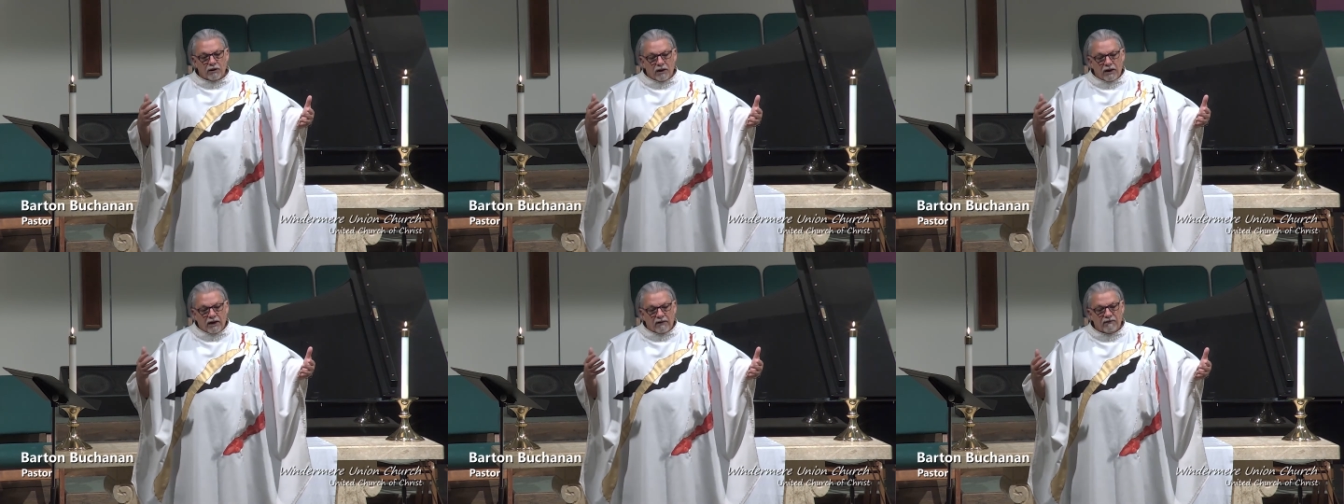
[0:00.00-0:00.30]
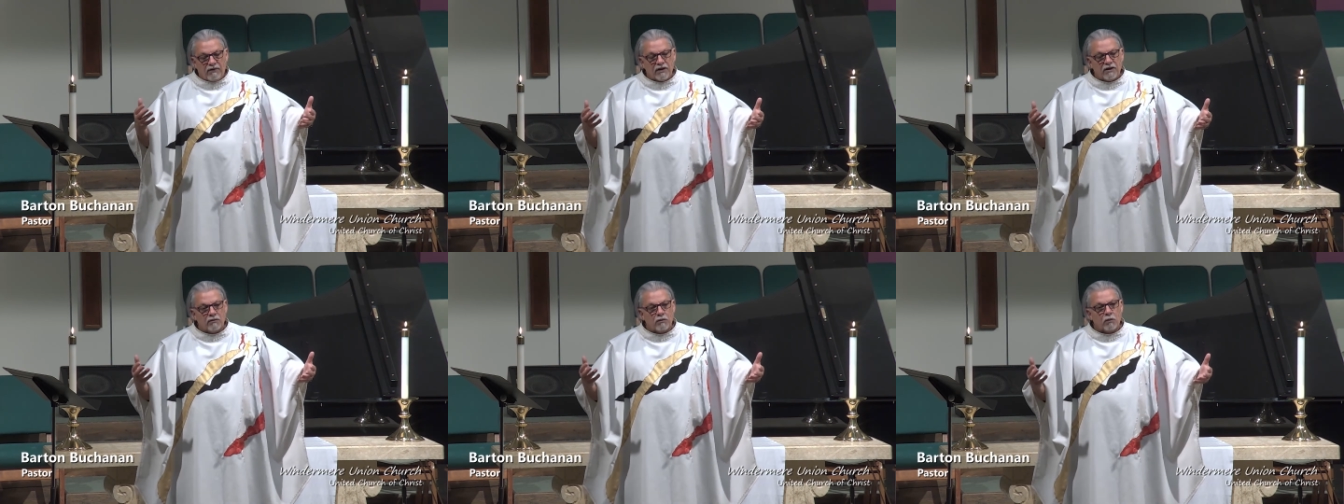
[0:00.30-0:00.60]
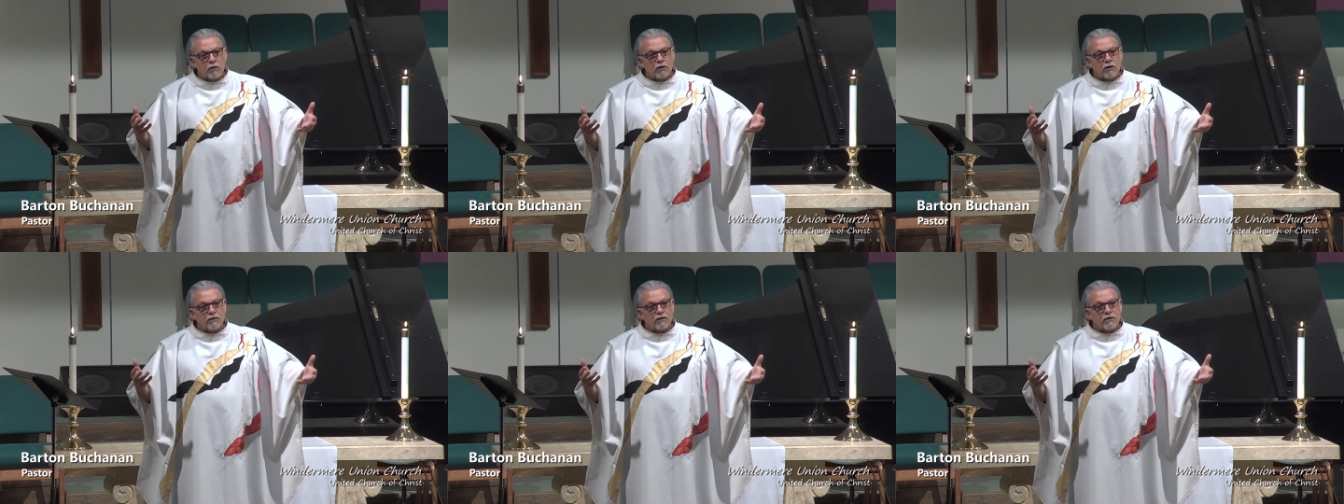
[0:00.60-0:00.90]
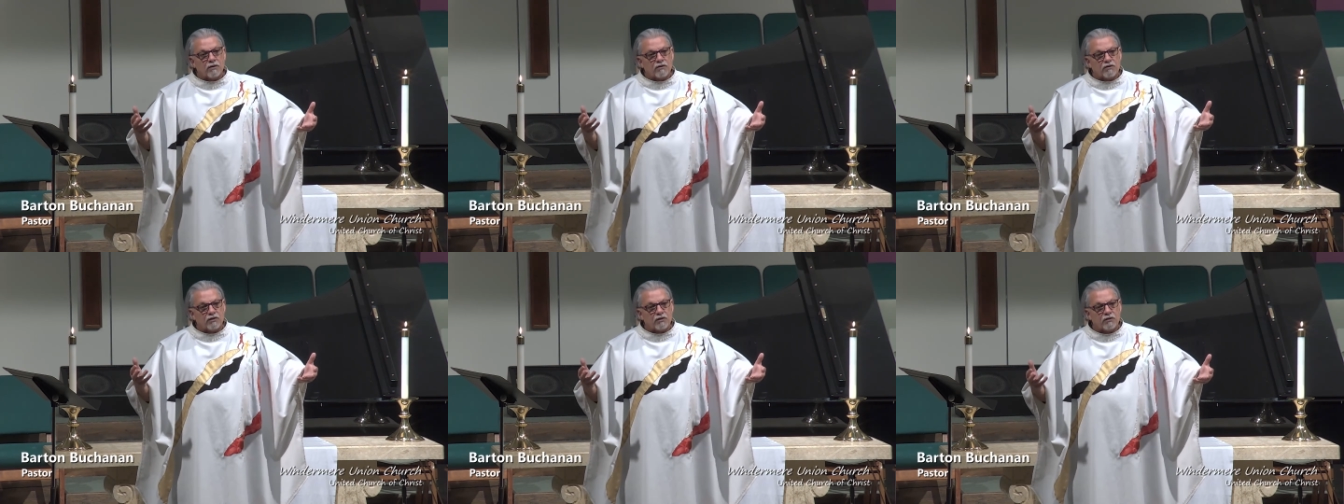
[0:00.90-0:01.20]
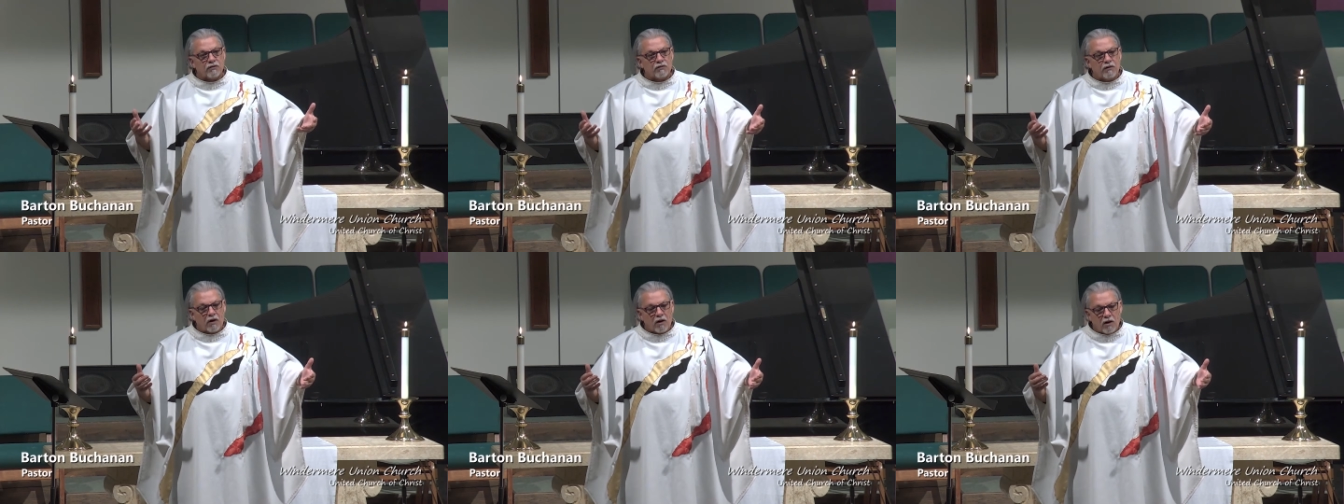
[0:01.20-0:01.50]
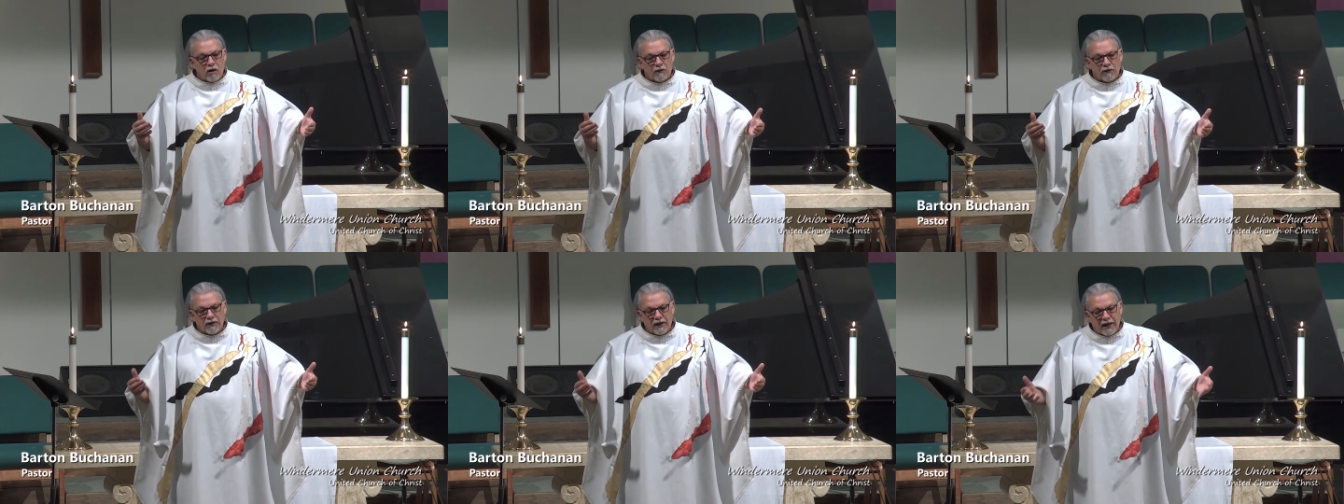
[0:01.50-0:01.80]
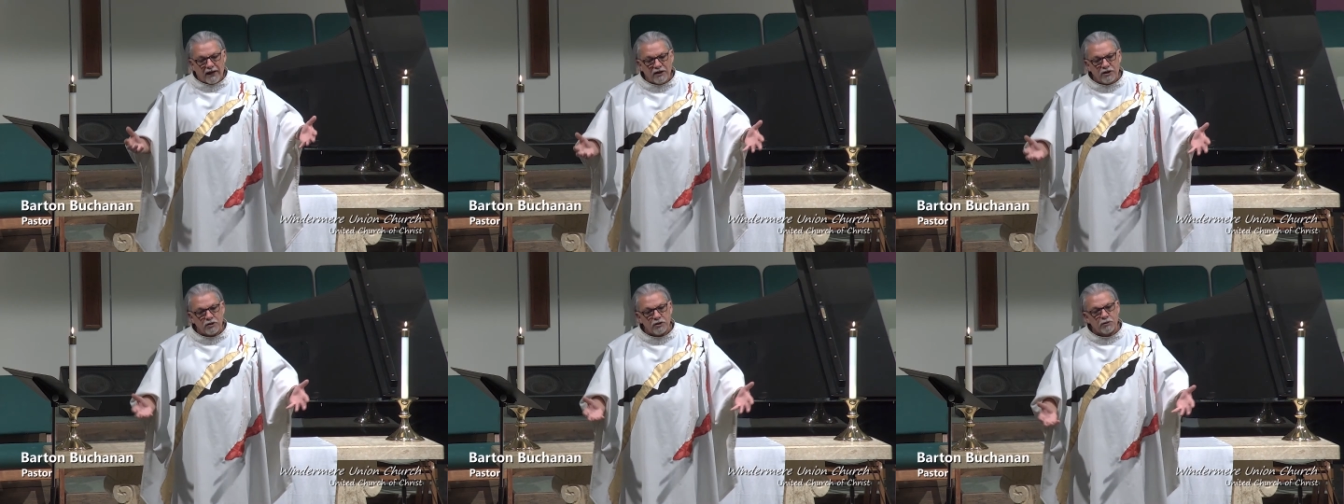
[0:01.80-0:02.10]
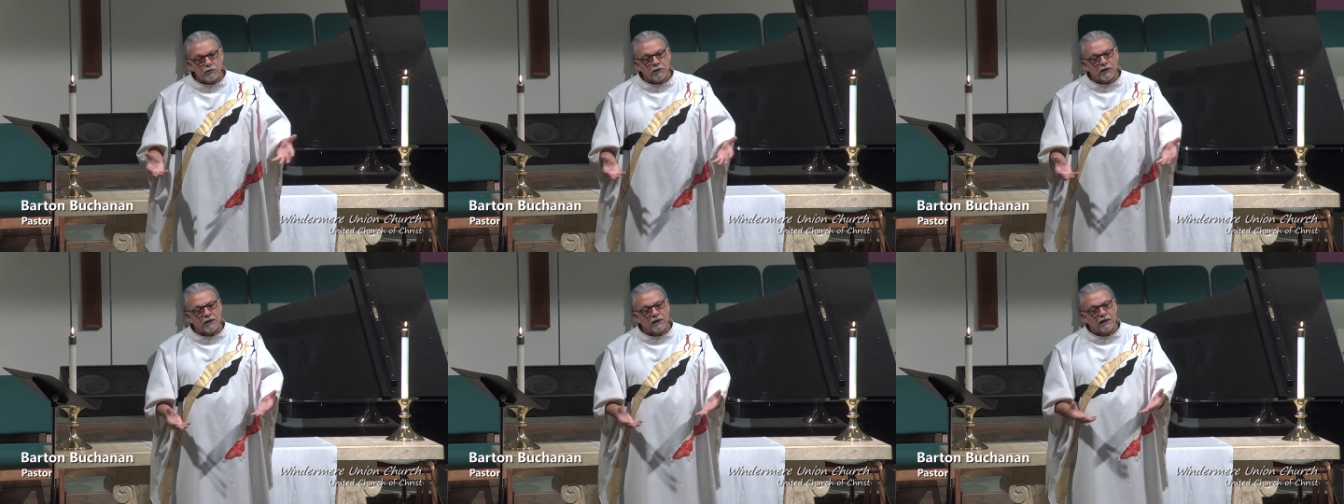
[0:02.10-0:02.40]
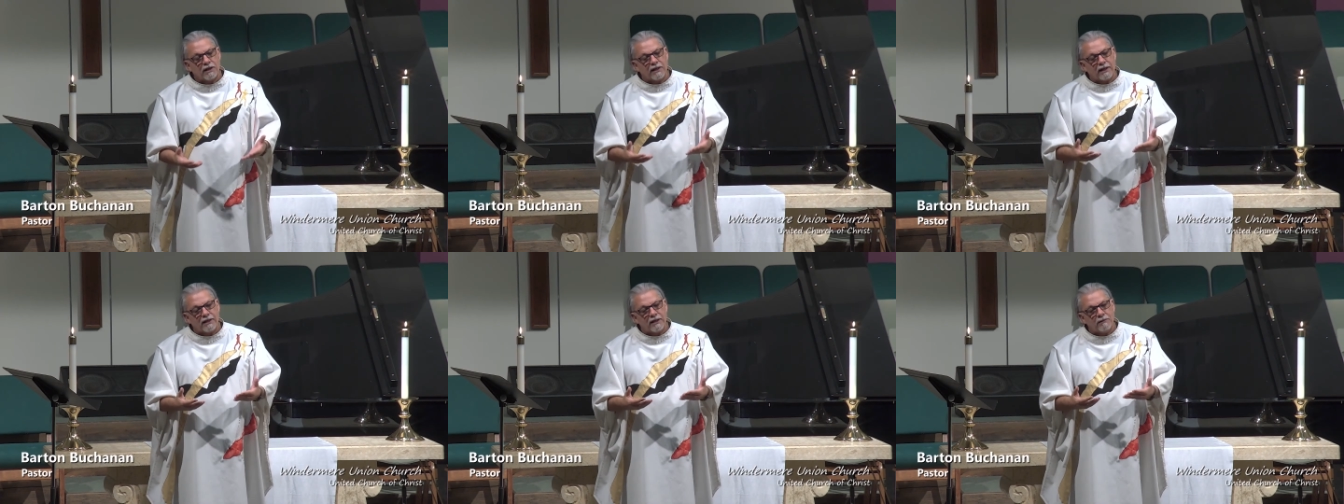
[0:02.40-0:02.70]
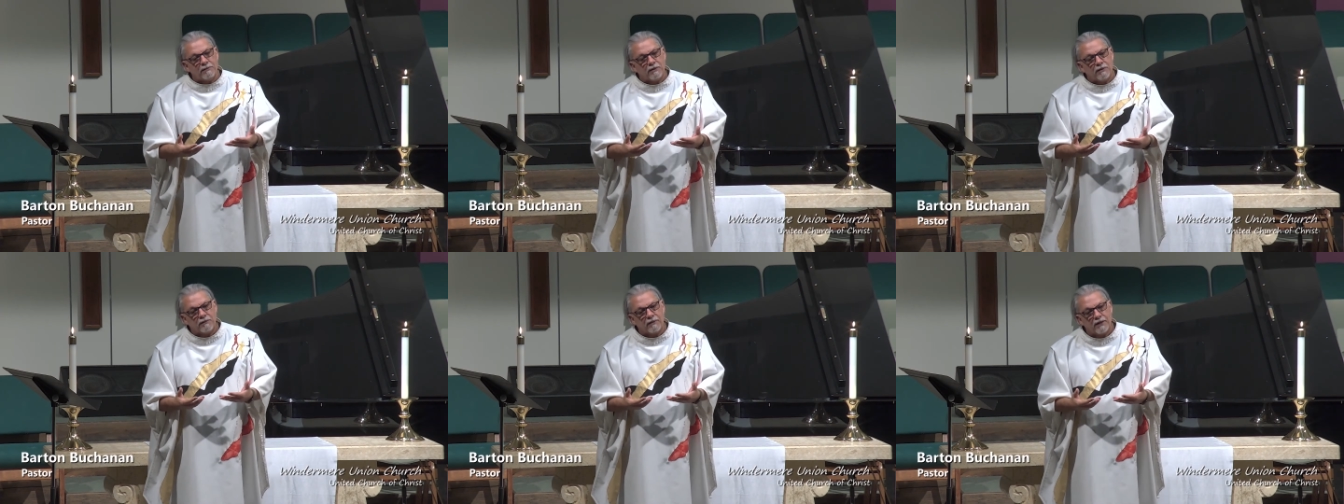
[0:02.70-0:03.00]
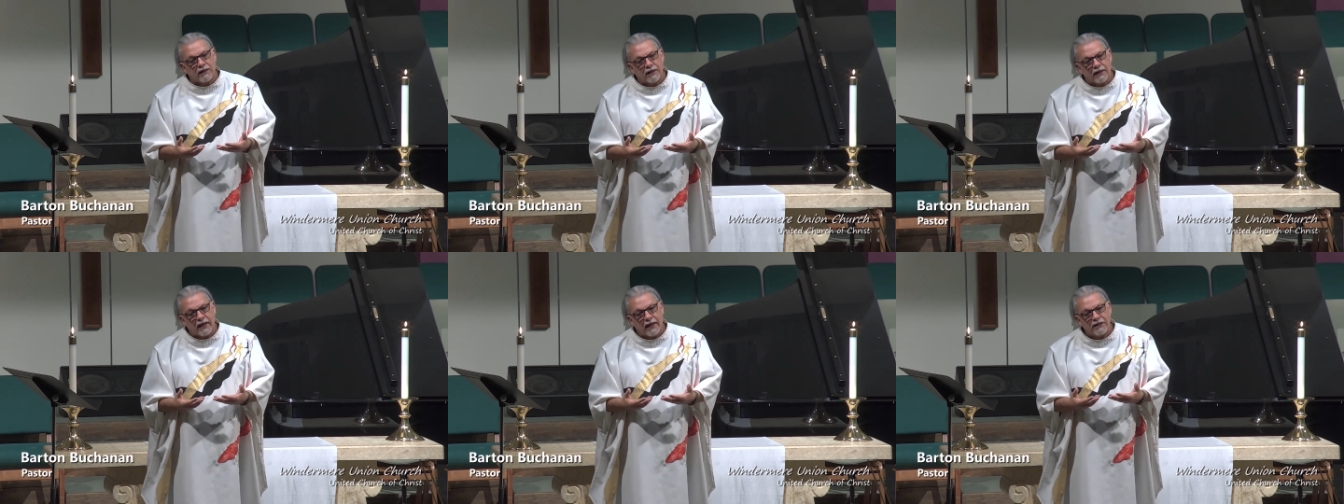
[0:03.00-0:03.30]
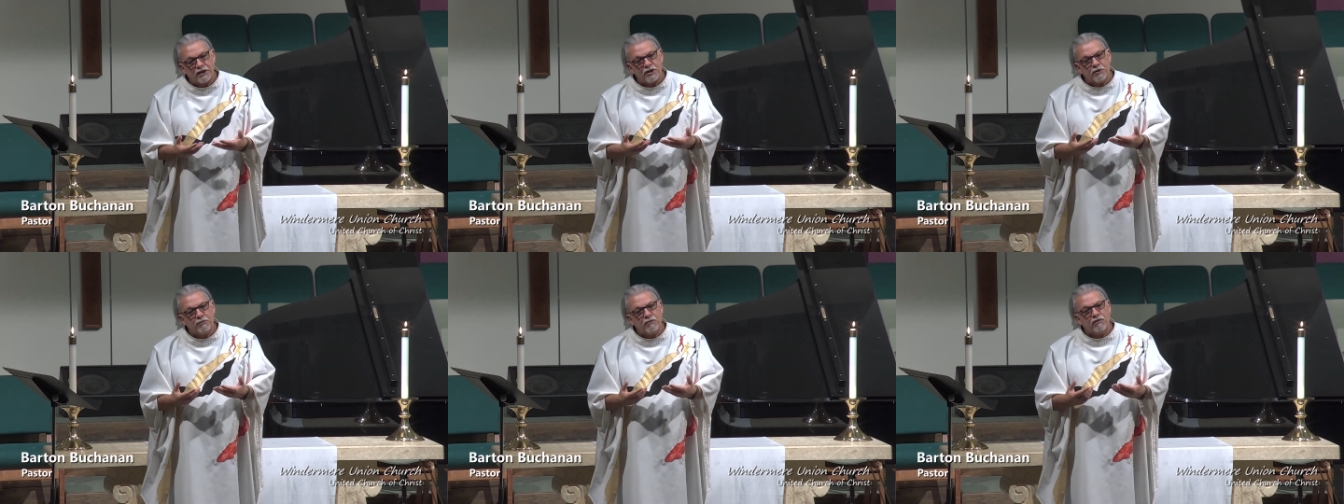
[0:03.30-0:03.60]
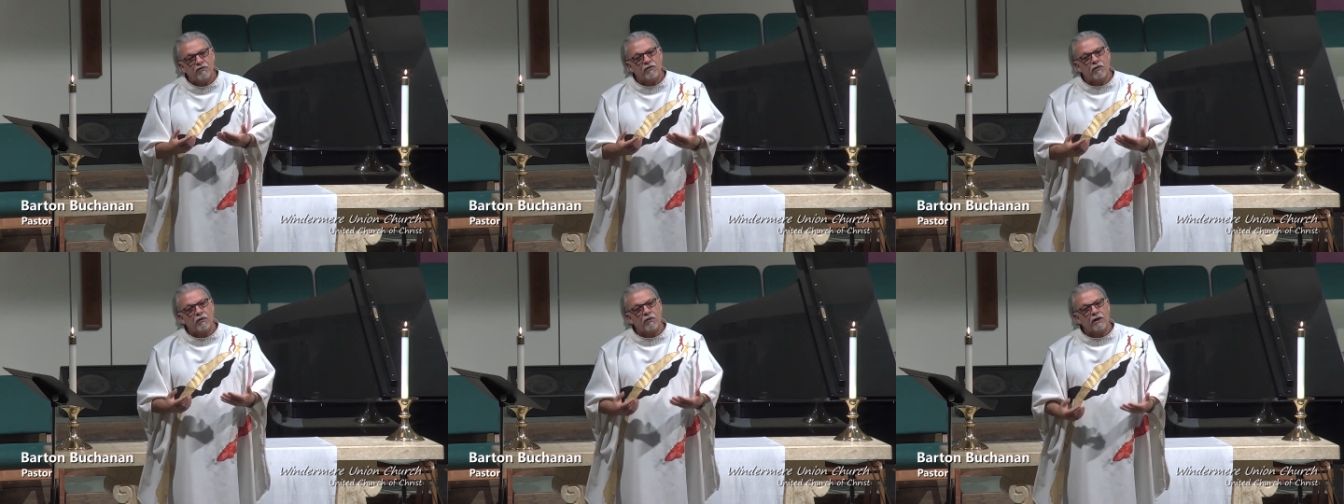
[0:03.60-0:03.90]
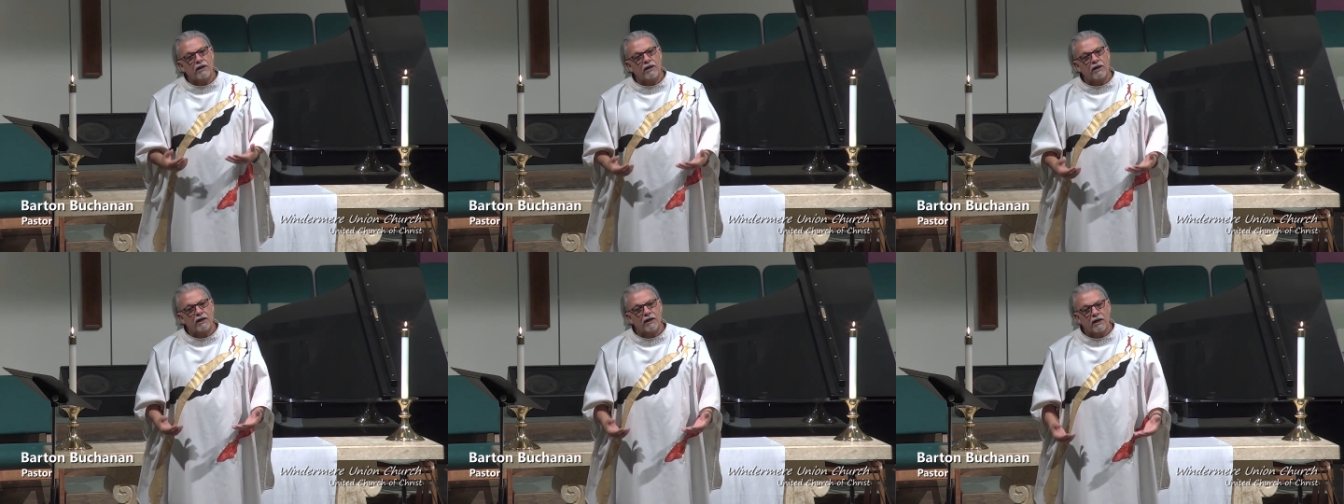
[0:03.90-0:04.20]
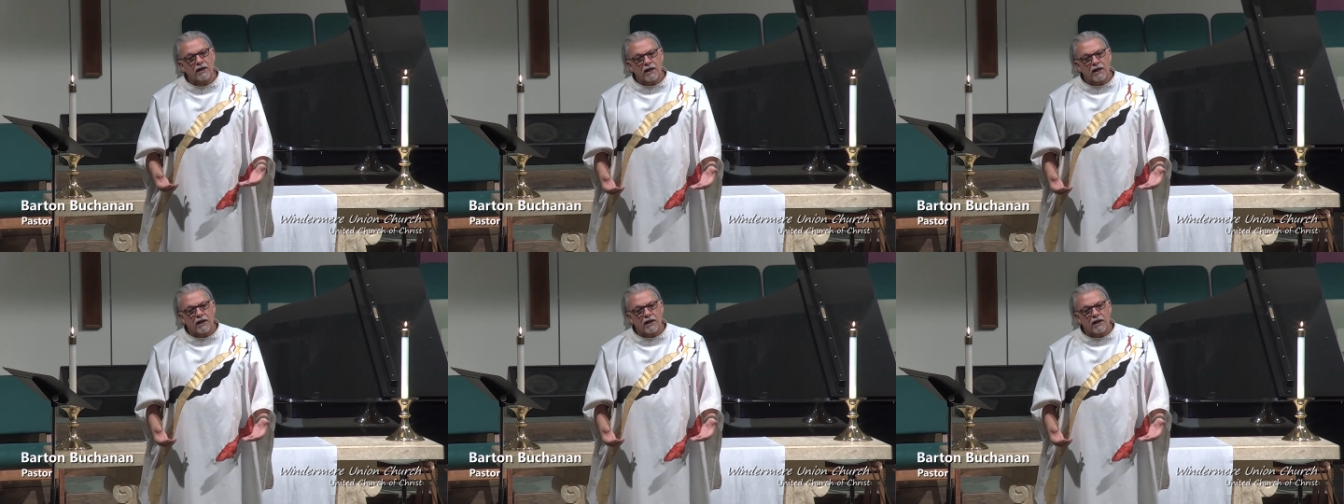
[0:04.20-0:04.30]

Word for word: if he were to, to fall, the angels would collect him and catch him before he,